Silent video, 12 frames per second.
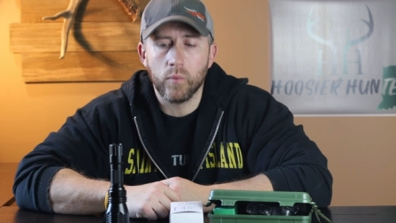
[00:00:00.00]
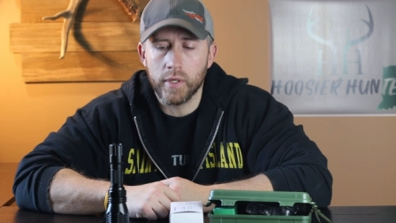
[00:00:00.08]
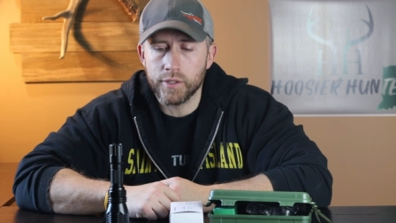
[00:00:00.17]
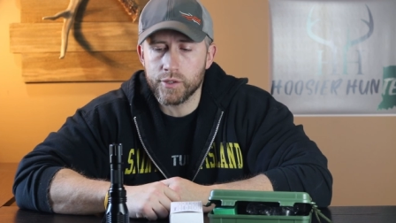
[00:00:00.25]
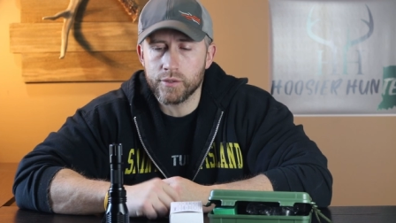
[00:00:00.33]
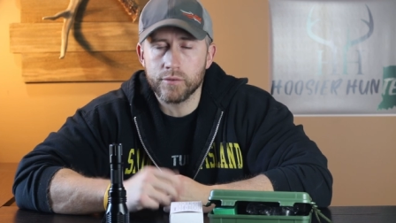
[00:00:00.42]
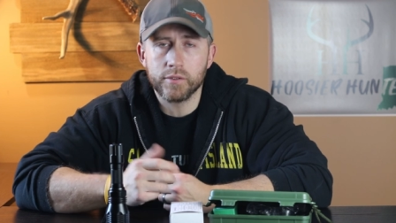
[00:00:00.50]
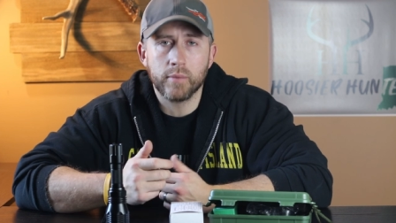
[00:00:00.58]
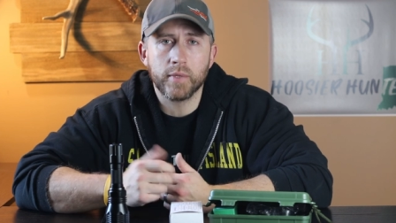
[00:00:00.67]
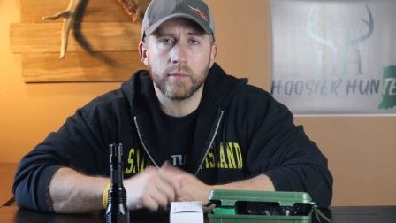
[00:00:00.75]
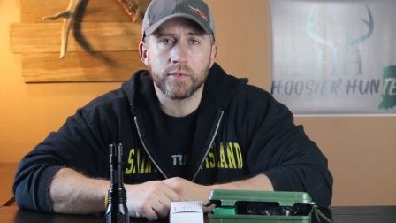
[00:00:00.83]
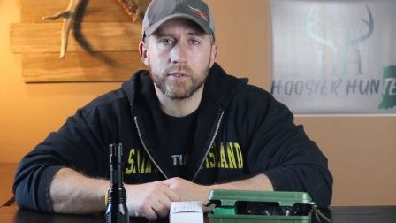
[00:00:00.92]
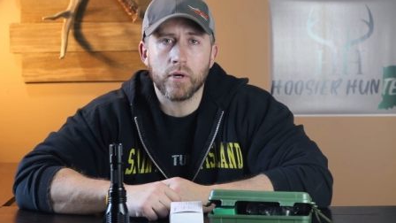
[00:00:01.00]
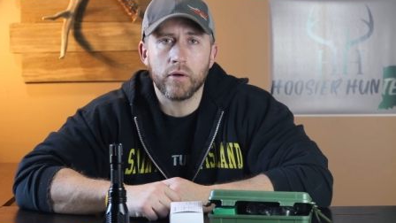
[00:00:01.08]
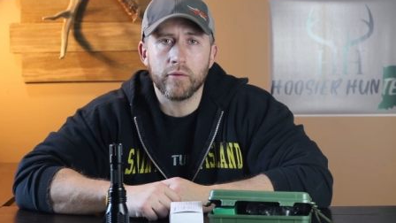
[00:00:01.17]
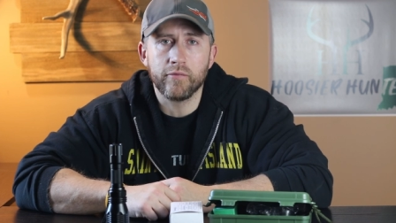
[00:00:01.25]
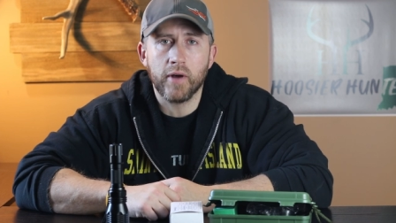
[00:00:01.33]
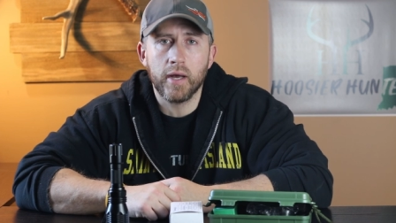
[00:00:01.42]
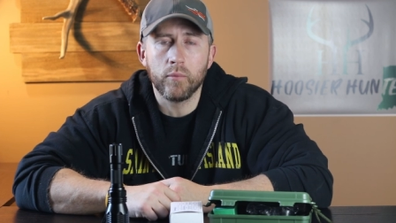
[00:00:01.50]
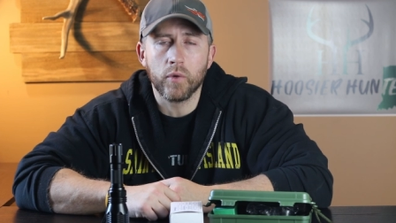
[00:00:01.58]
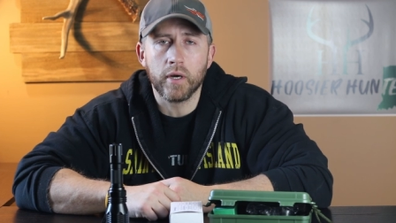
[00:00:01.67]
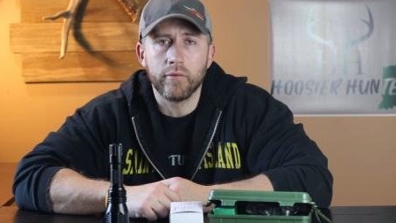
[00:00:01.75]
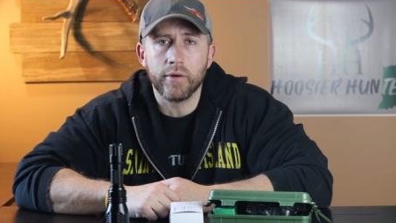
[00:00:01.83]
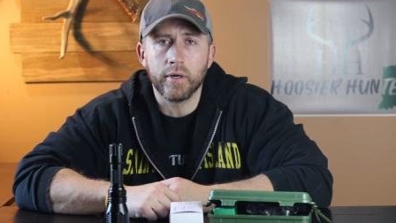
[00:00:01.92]
which sometimes is hard to find
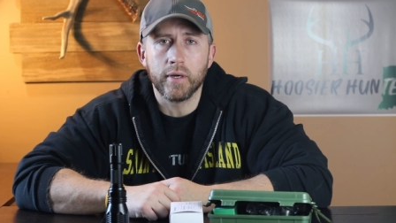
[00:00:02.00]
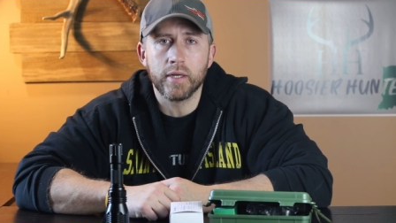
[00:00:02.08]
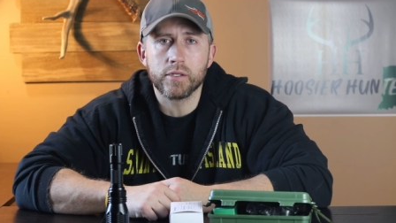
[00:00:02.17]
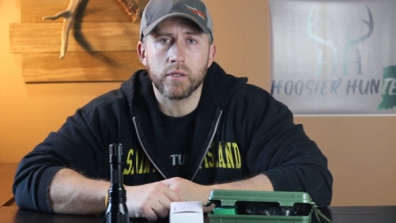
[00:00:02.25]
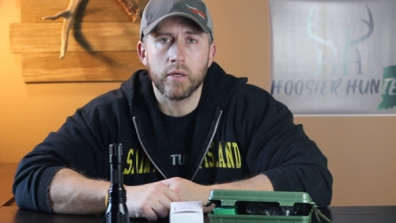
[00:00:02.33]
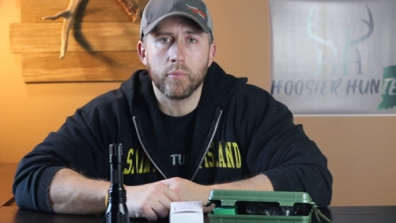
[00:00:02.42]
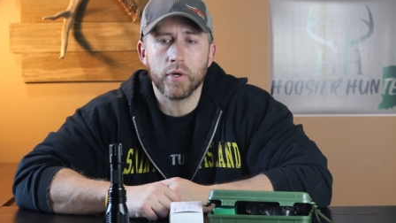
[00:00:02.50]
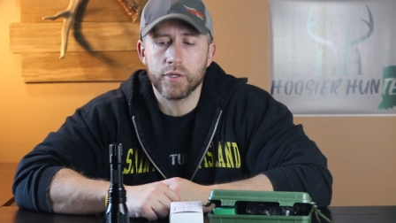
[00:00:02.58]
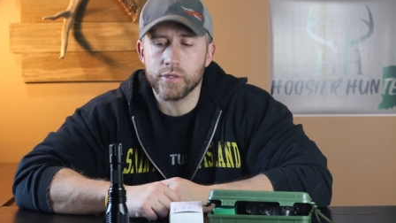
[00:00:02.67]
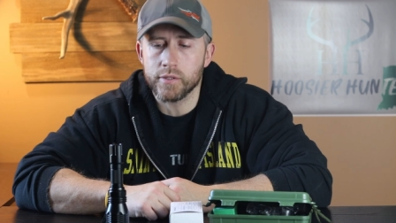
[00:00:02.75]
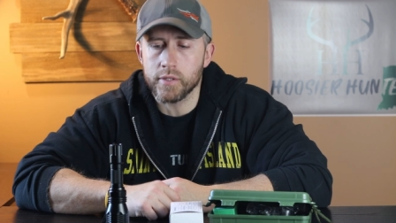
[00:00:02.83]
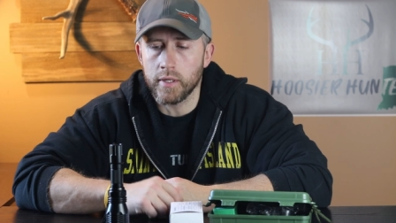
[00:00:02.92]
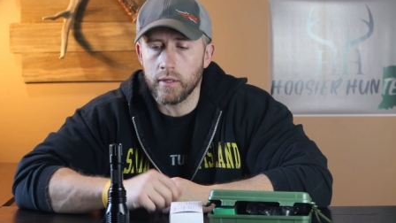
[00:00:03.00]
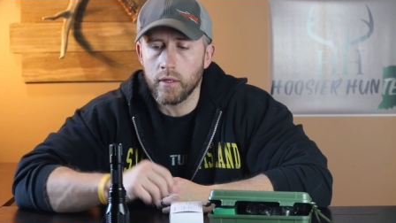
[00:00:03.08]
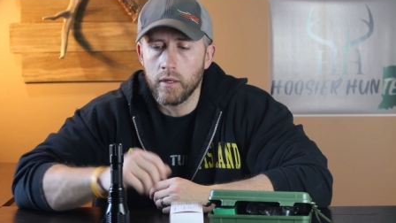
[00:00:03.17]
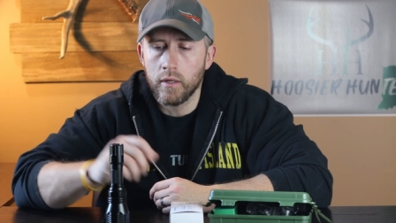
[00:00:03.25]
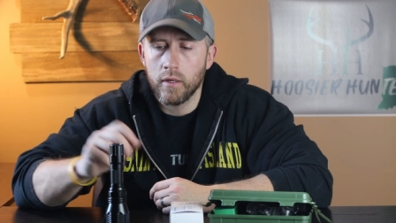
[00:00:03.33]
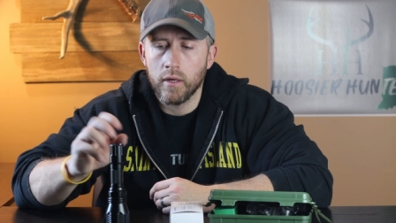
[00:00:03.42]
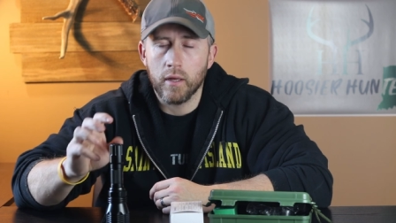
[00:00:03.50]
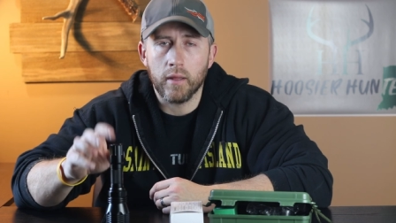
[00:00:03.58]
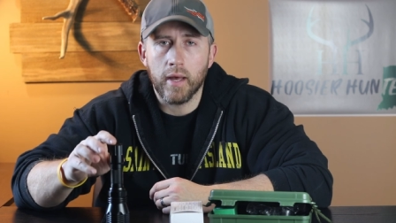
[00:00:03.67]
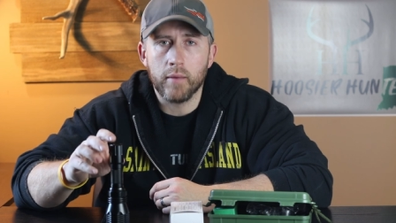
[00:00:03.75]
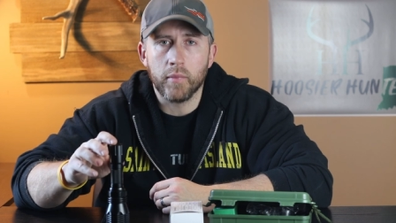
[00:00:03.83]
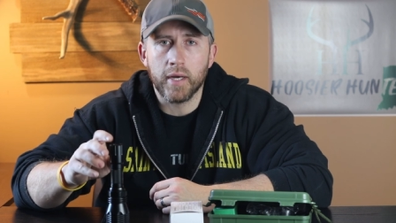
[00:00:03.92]
whenever you're initially purchasing a
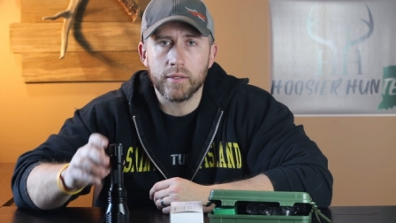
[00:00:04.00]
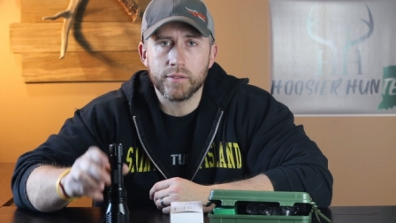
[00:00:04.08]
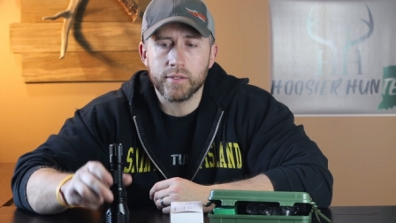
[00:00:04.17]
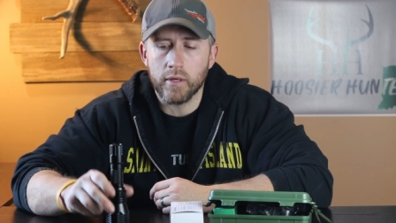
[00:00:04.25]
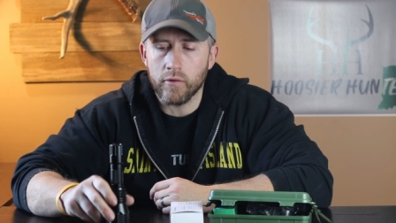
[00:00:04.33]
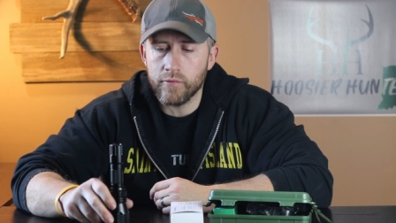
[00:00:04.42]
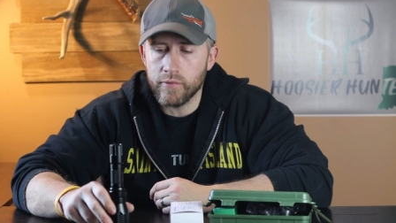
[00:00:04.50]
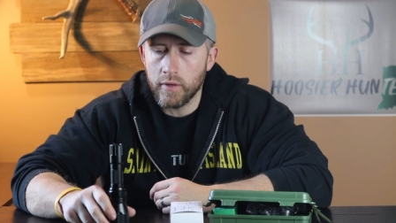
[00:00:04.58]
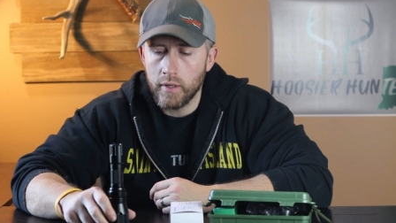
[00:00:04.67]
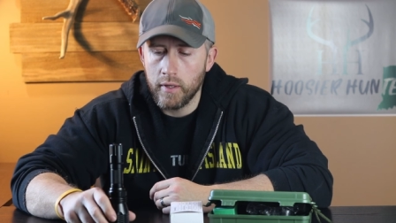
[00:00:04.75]
light by itself.